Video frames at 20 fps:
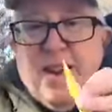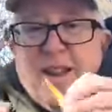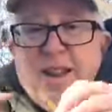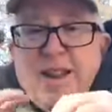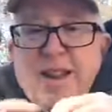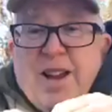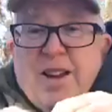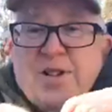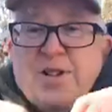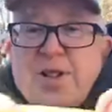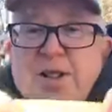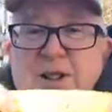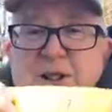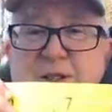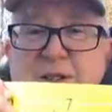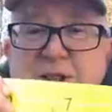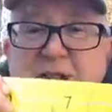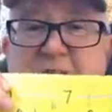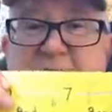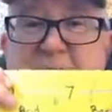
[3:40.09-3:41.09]
here's a little
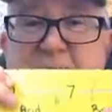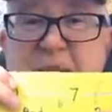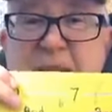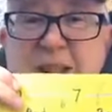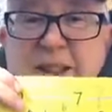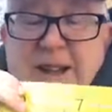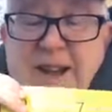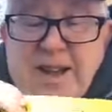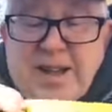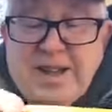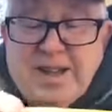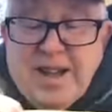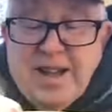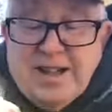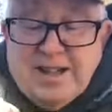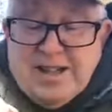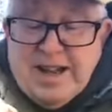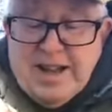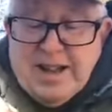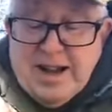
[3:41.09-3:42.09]
scale.
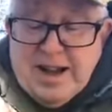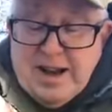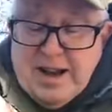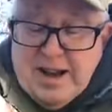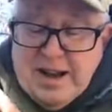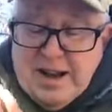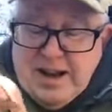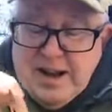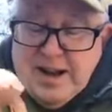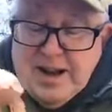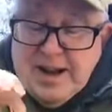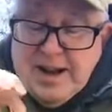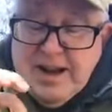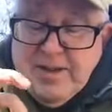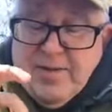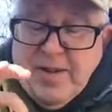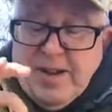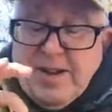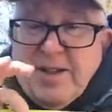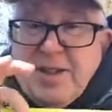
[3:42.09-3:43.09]
They say that
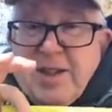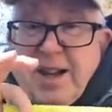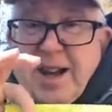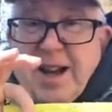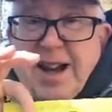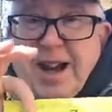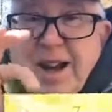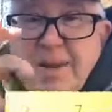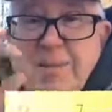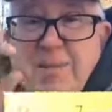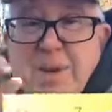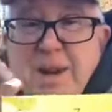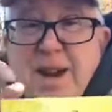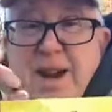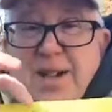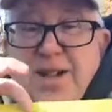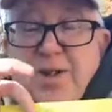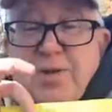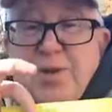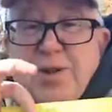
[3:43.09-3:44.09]
if it's
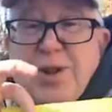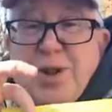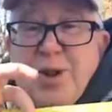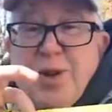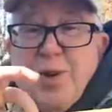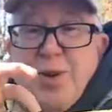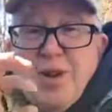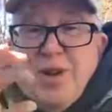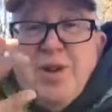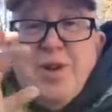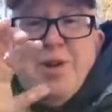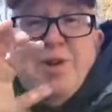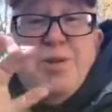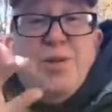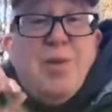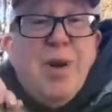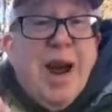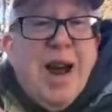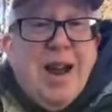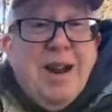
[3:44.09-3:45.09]
pH of 2, it turns
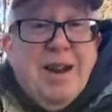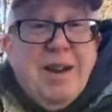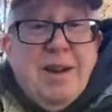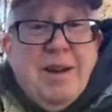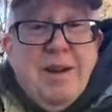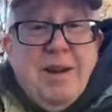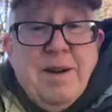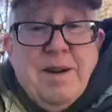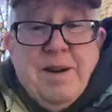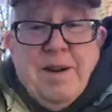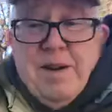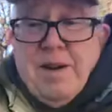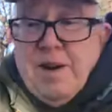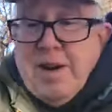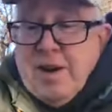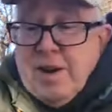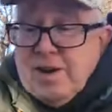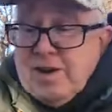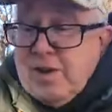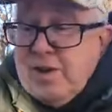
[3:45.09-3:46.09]
red.
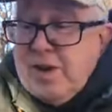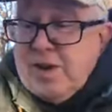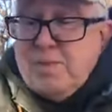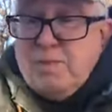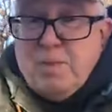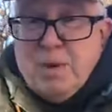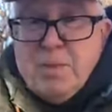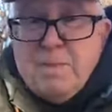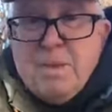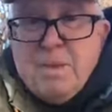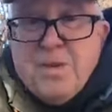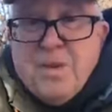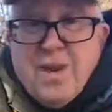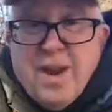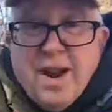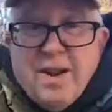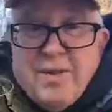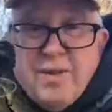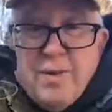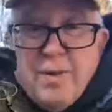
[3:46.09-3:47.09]
So this purple
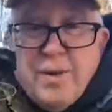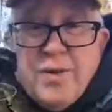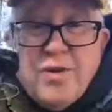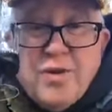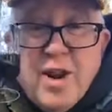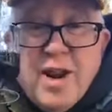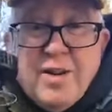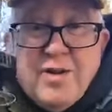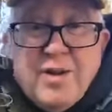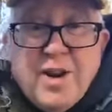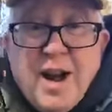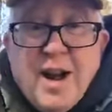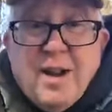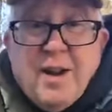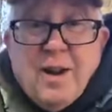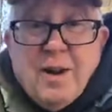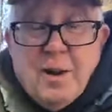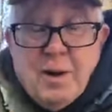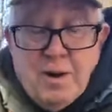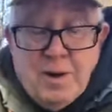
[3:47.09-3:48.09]
stuff will change
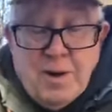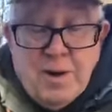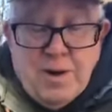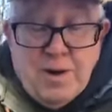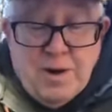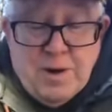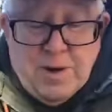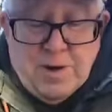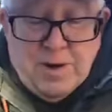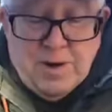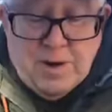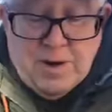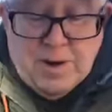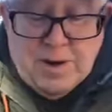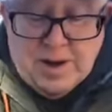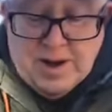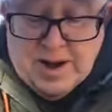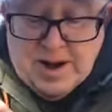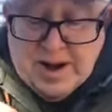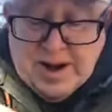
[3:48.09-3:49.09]
color.
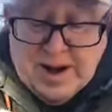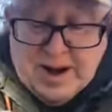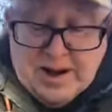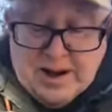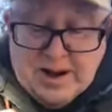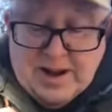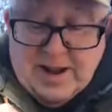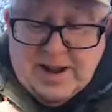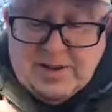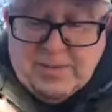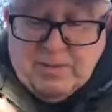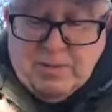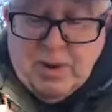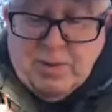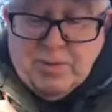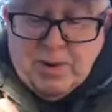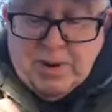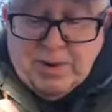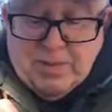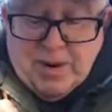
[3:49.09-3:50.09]
And it's
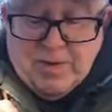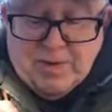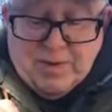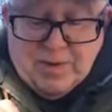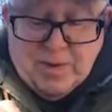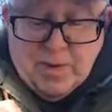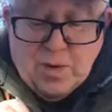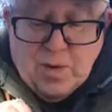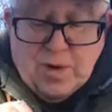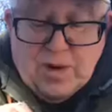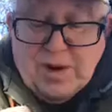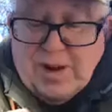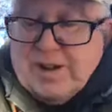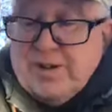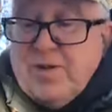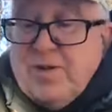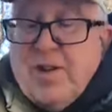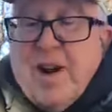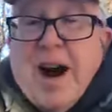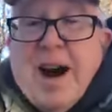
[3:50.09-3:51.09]
purple about 4.
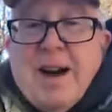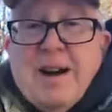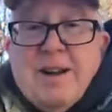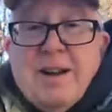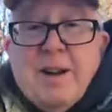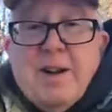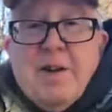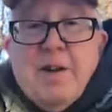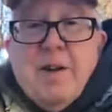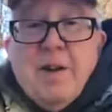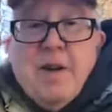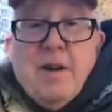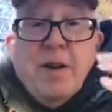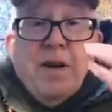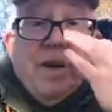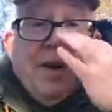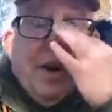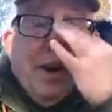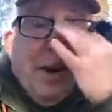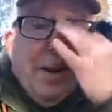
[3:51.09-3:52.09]
It's violet.
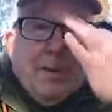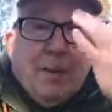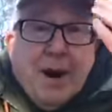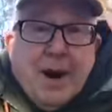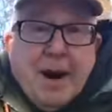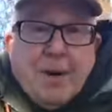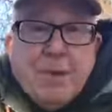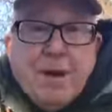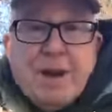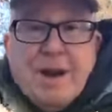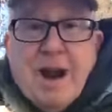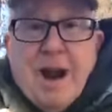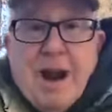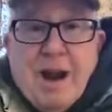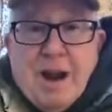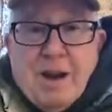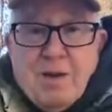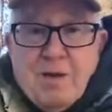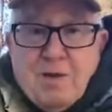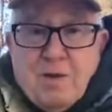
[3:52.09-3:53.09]
I'm a
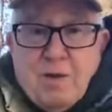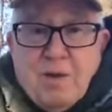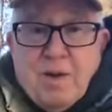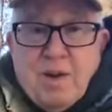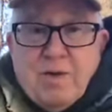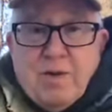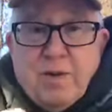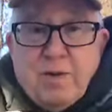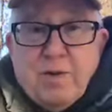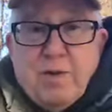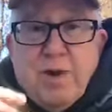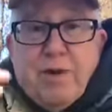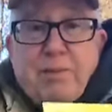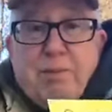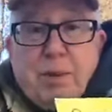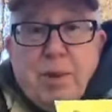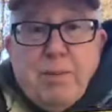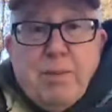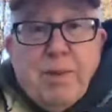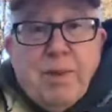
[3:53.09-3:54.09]
guy, so the difference between
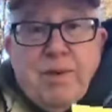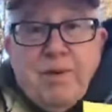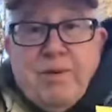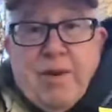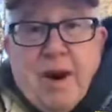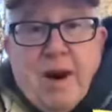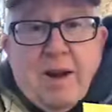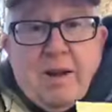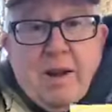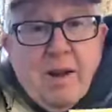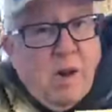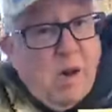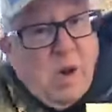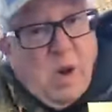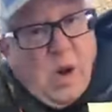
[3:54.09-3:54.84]
purple and violet,